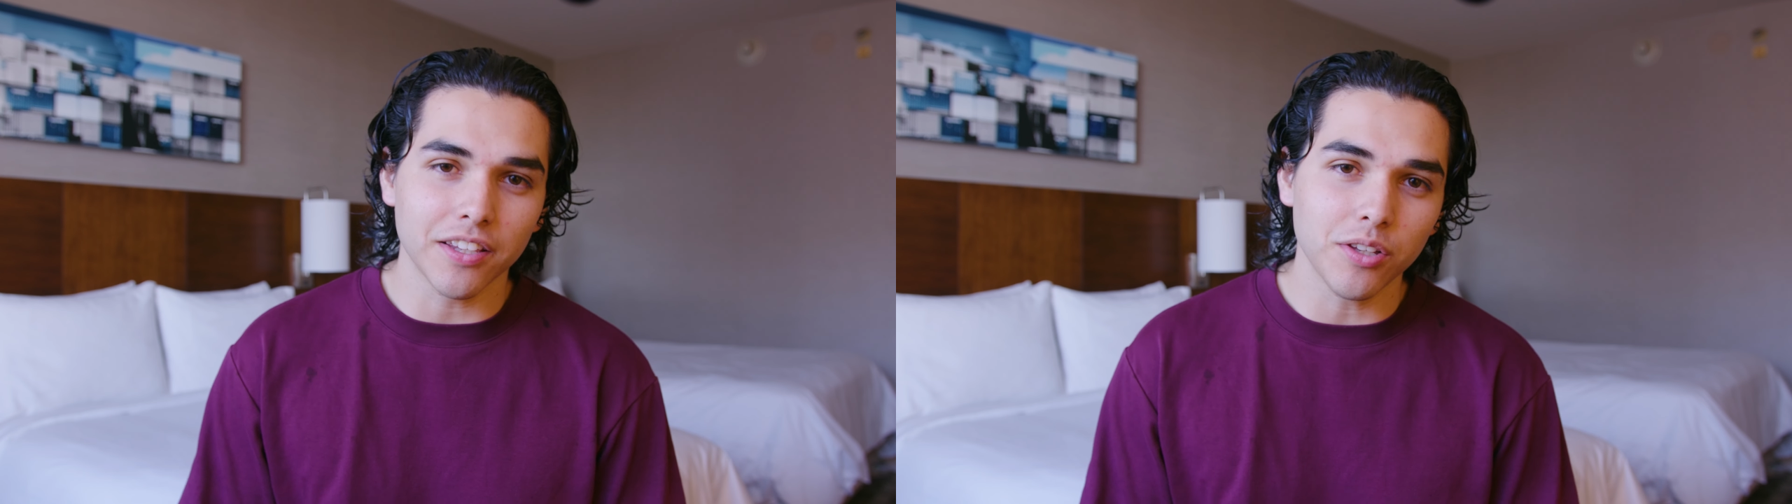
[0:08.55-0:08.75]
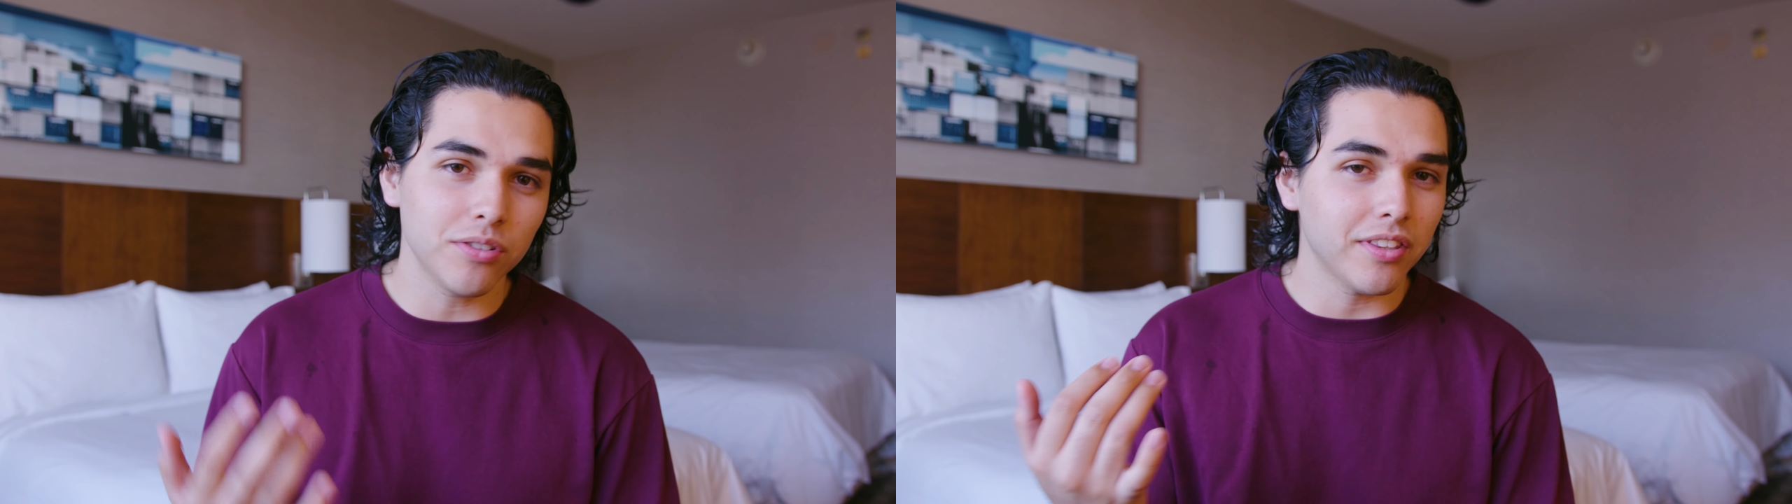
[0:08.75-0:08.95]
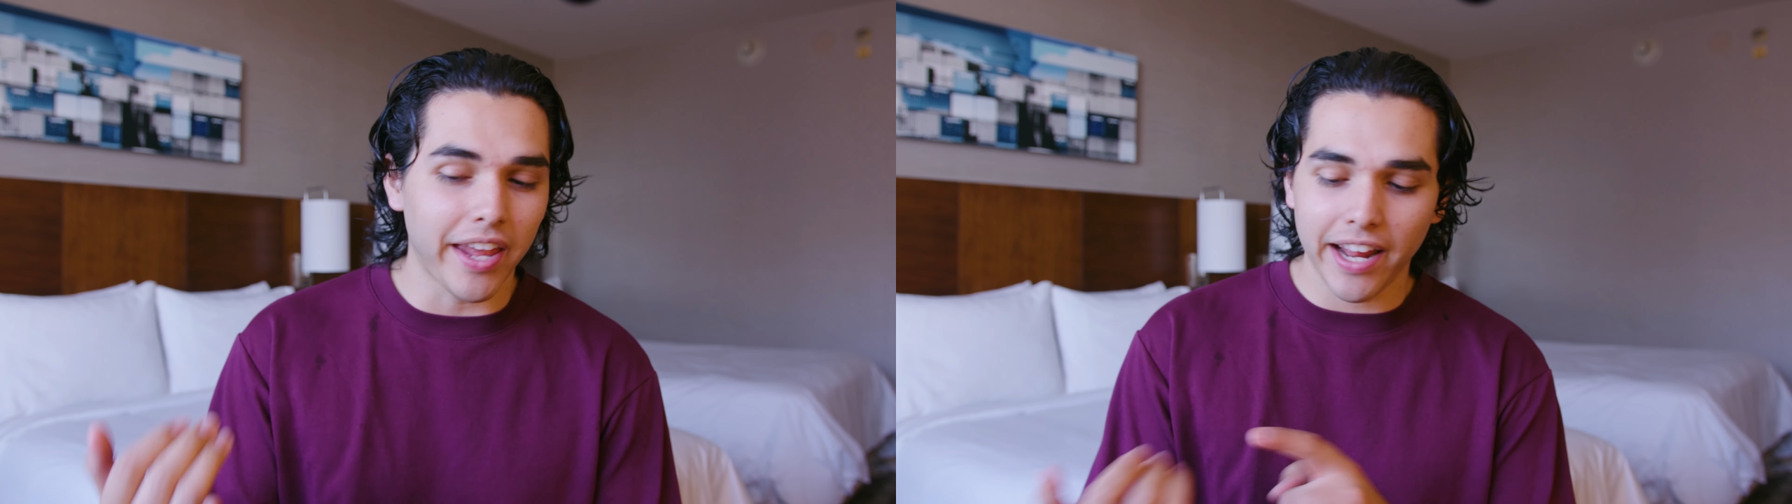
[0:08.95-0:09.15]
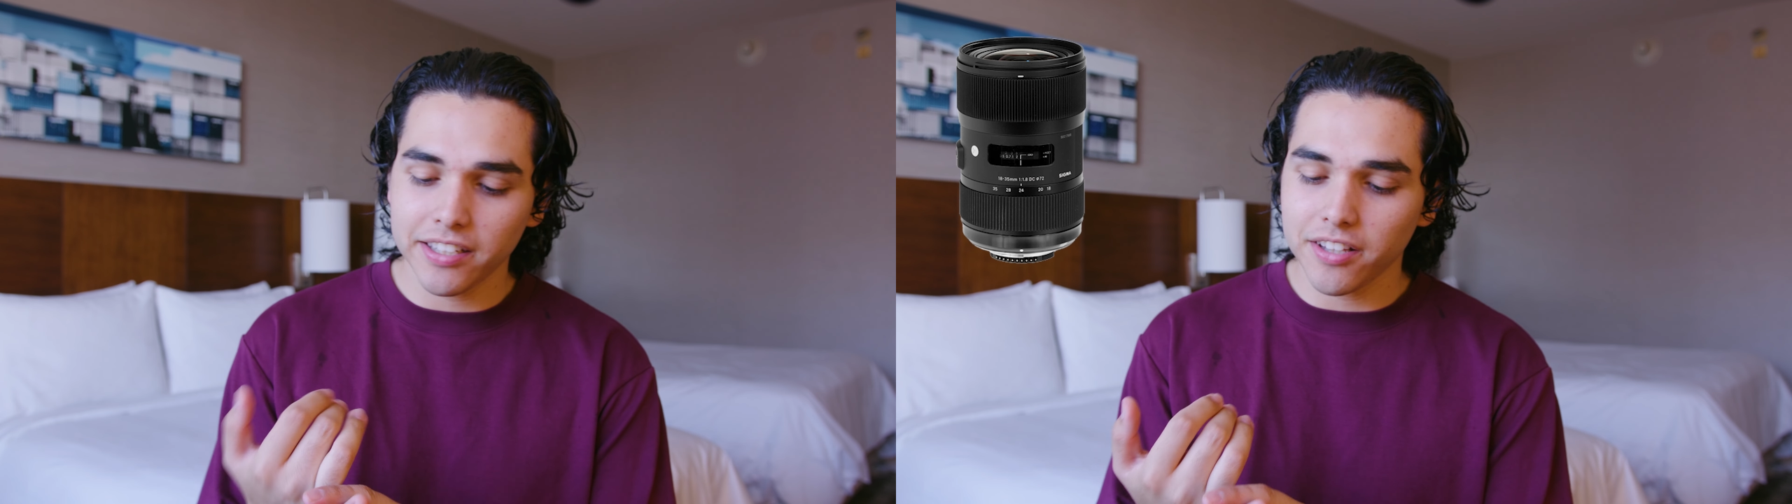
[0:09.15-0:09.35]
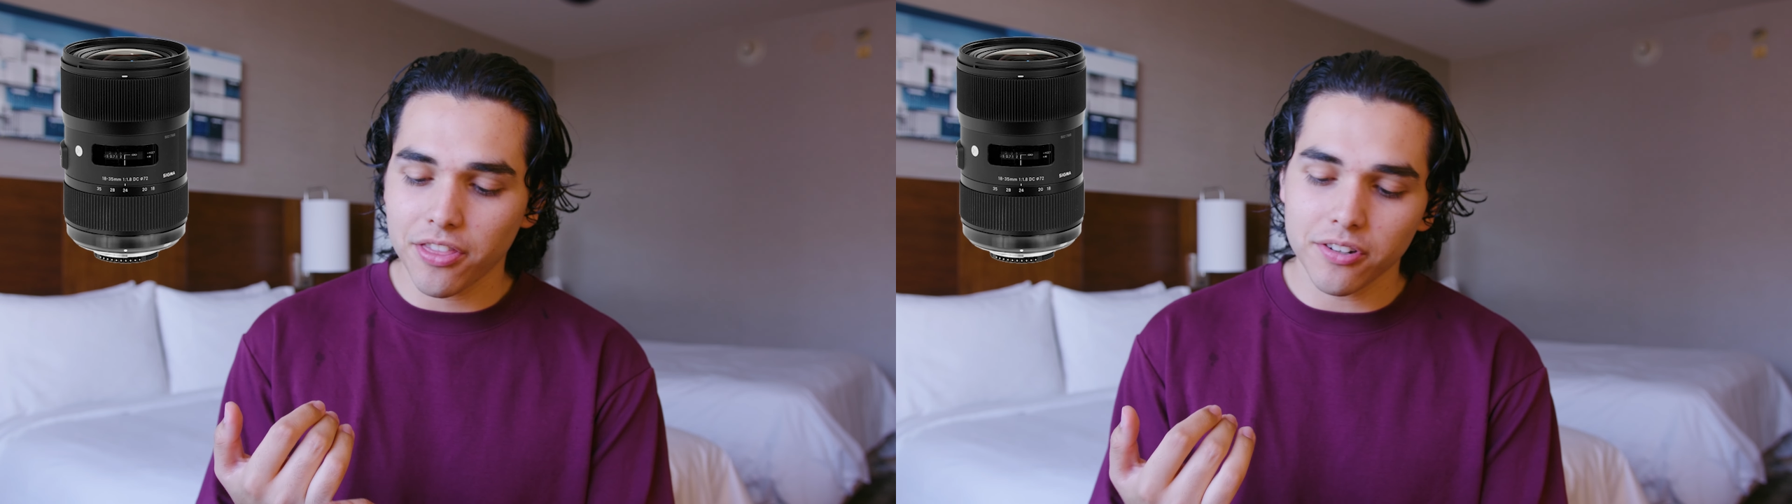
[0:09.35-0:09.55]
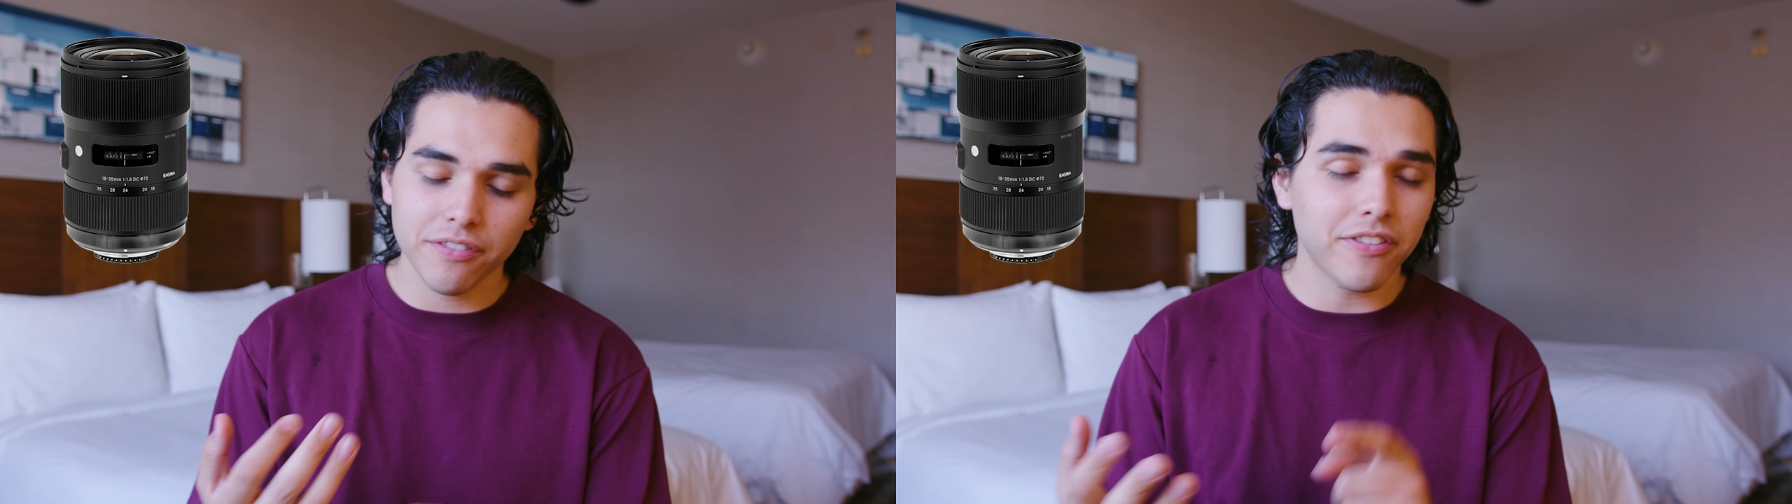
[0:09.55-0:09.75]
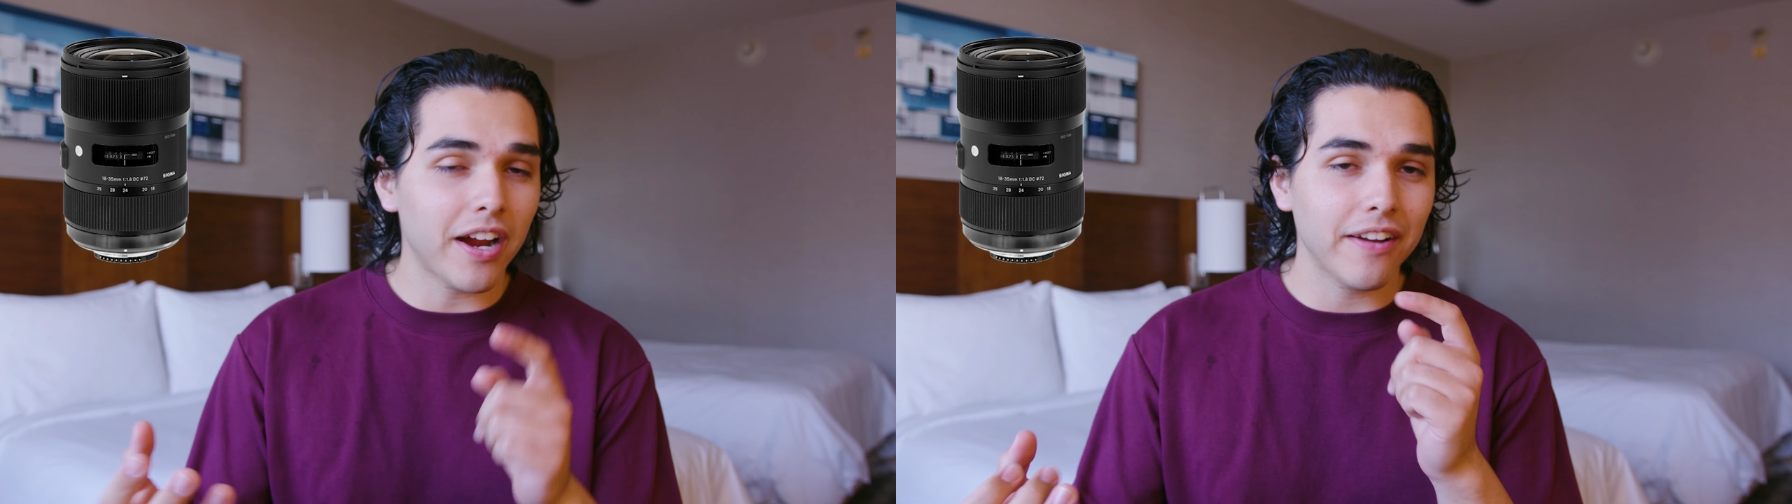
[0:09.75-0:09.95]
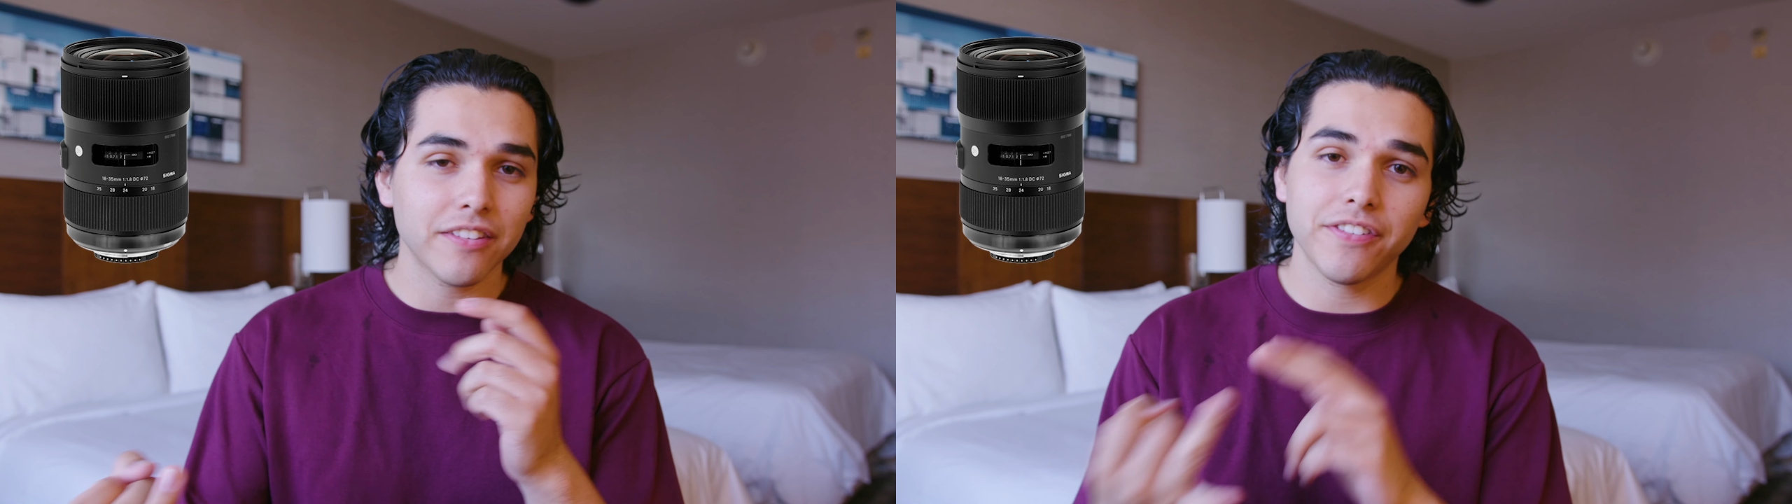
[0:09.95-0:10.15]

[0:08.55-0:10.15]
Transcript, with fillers: I use the 18 to 35,